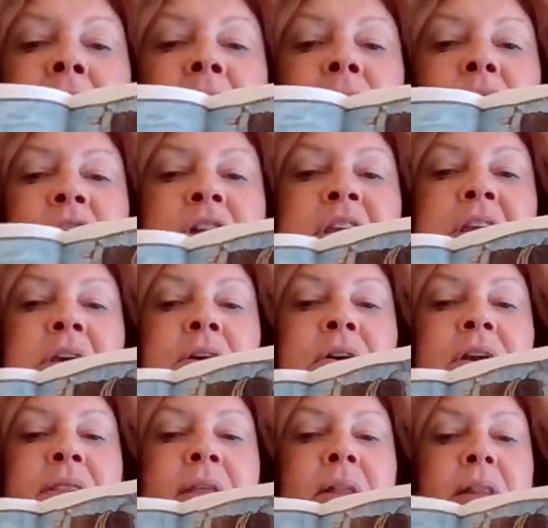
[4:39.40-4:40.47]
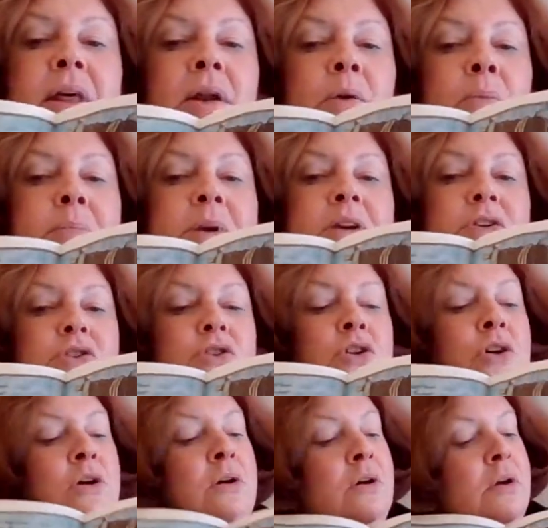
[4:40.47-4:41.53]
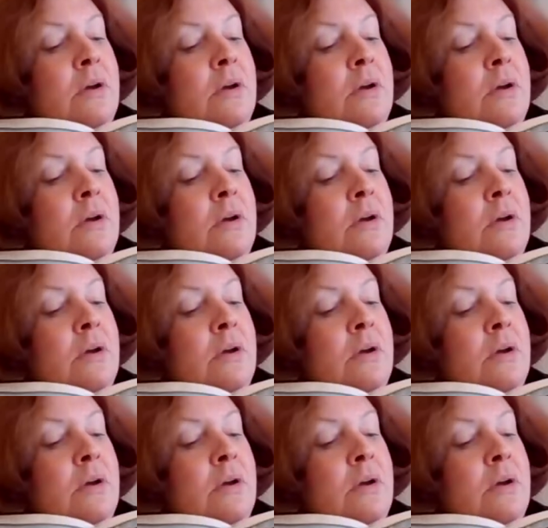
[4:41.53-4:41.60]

over here in the little picture,